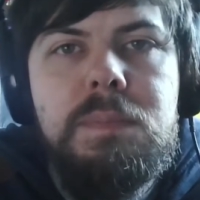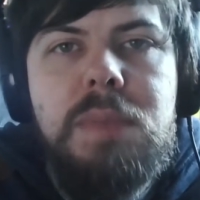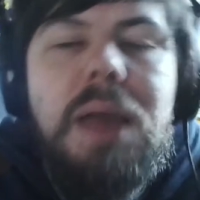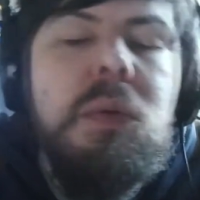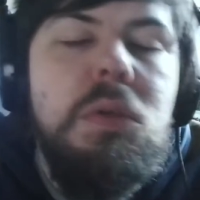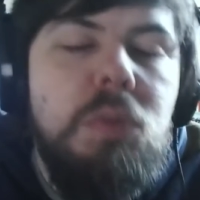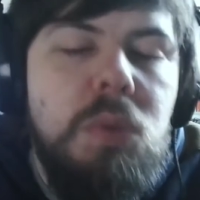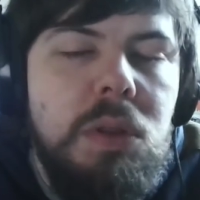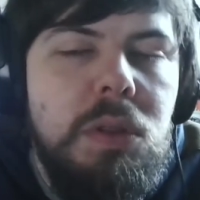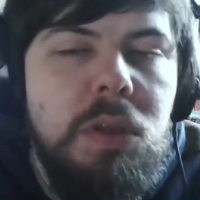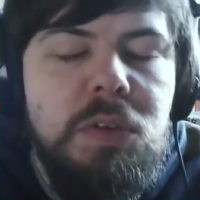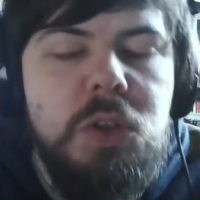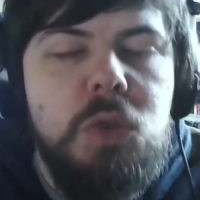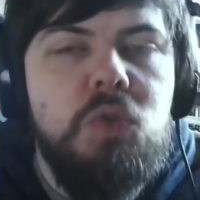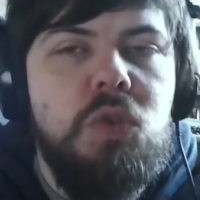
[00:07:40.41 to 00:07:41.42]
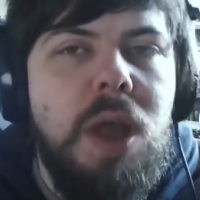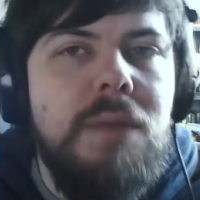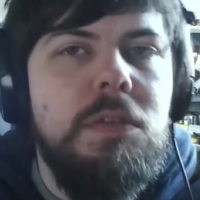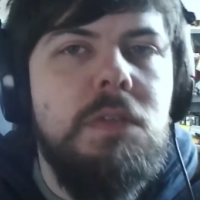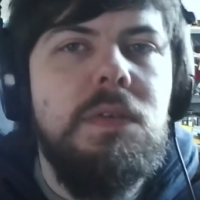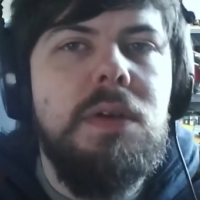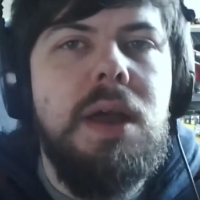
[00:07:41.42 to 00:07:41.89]
That was one of the original
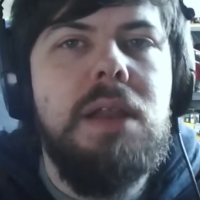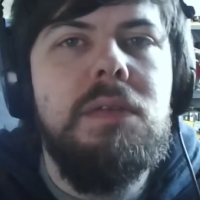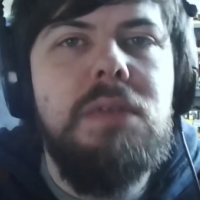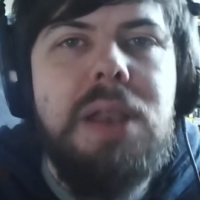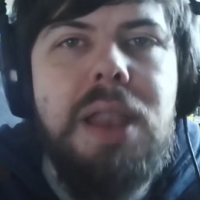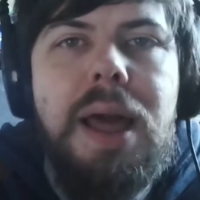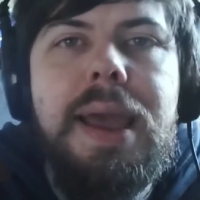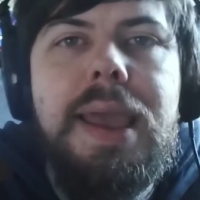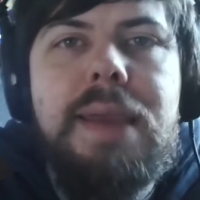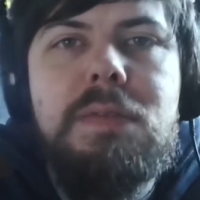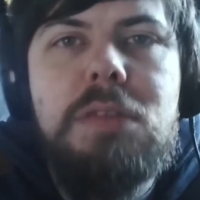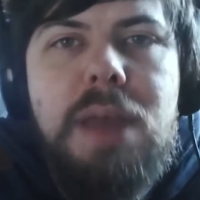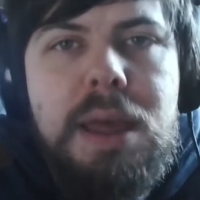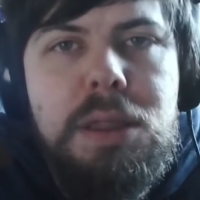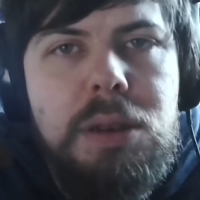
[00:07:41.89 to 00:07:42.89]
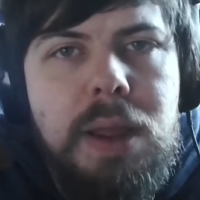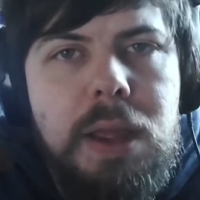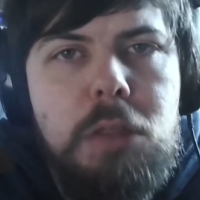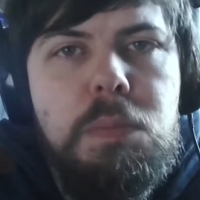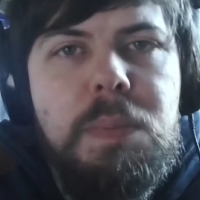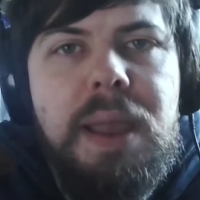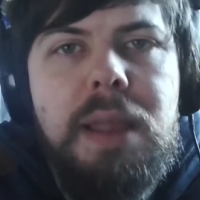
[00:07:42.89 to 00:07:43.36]
drivers of a kind of lives as an
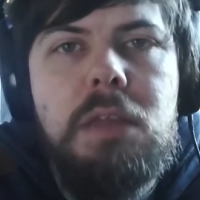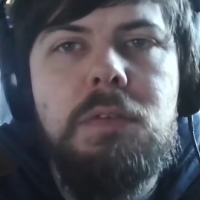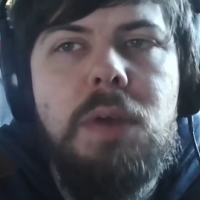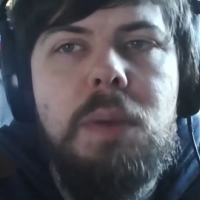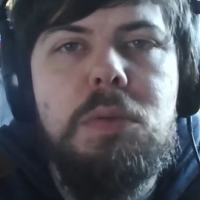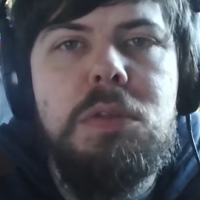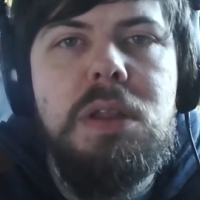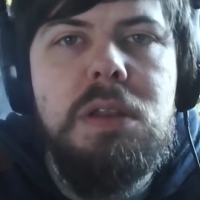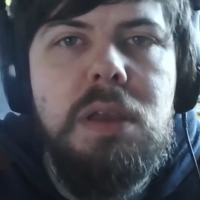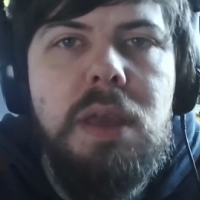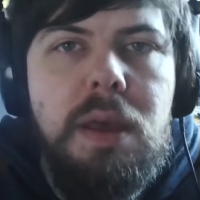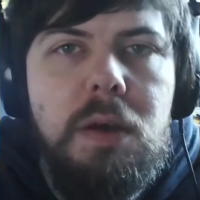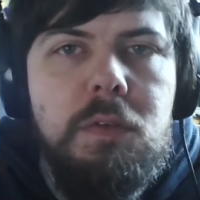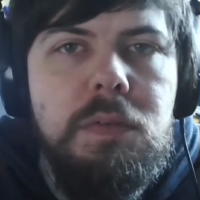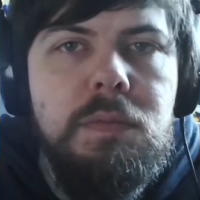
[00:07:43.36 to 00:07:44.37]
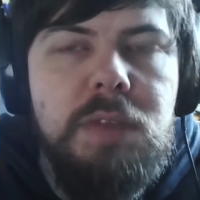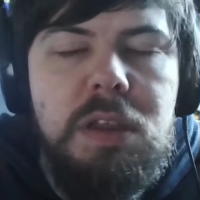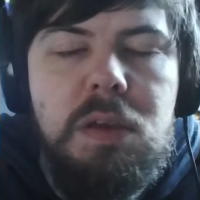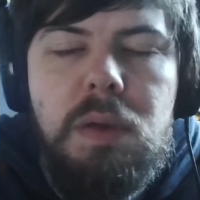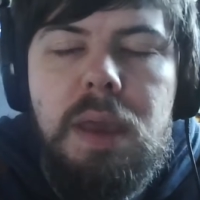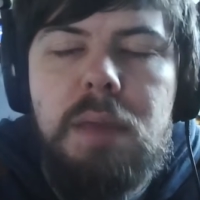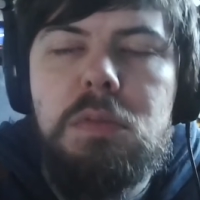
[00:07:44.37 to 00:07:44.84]
aspect of representing health in
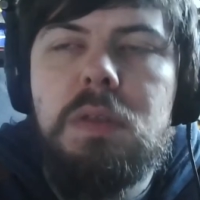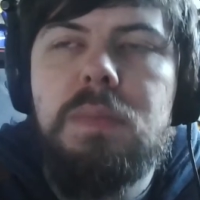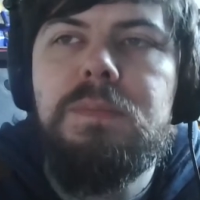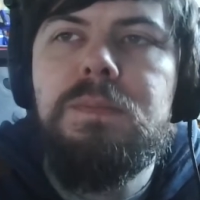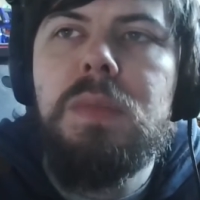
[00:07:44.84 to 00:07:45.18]
video games.